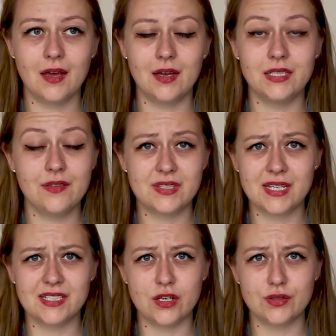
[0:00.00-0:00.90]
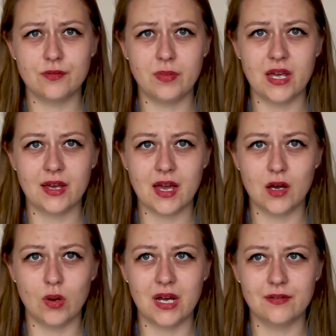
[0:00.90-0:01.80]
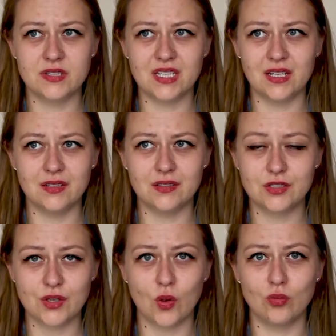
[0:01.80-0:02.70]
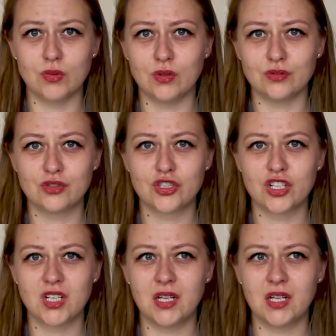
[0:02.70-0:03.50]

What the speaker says: And in the 6 years of being out, I have seen so much